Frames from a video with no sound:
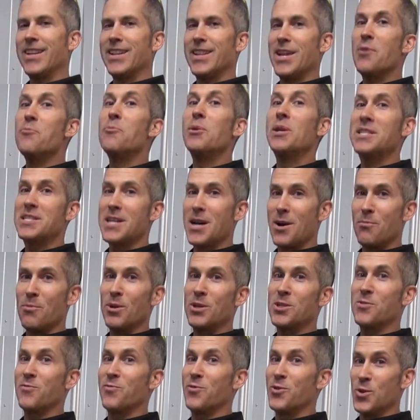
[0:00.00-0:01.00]
That means how
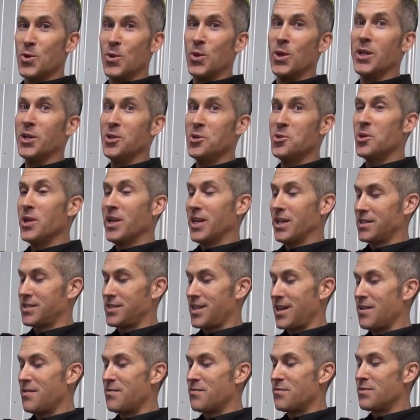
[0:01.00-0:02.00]
much fuel it drinks
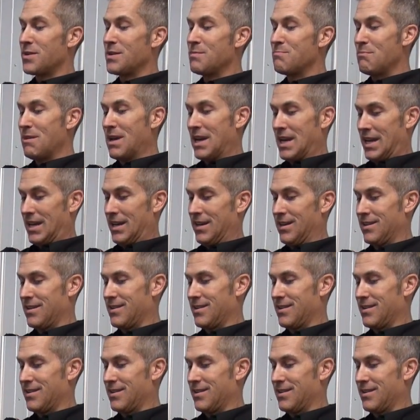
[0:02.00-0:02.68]
every minute.